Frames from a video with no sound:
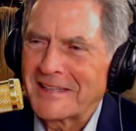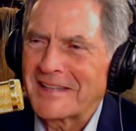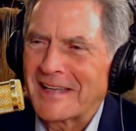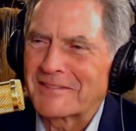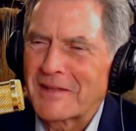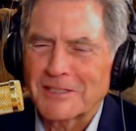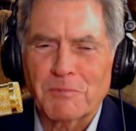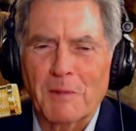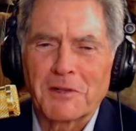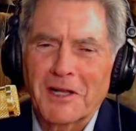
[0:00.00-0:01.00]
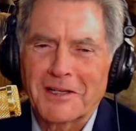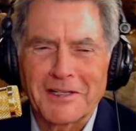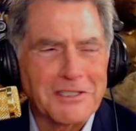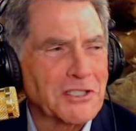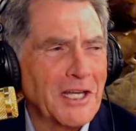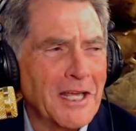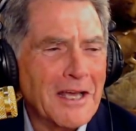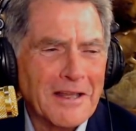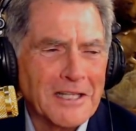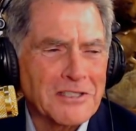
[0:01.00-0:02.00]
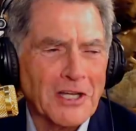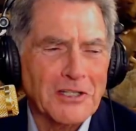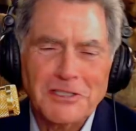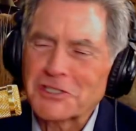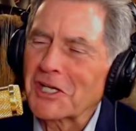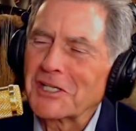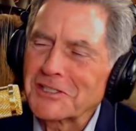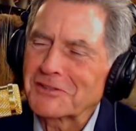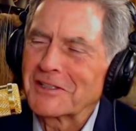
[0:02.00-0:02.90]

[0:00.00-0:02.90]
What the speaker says: That's probably not going to change. That's not going to change, right?